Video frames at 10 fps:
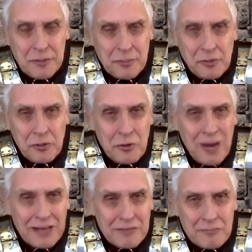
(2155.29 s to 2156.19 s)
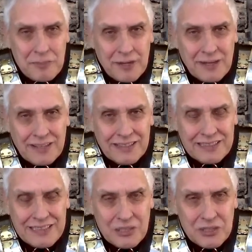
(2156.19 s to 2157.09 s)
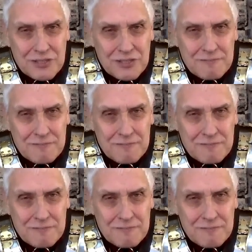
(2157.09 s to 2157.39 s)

who hadn't been in the legions.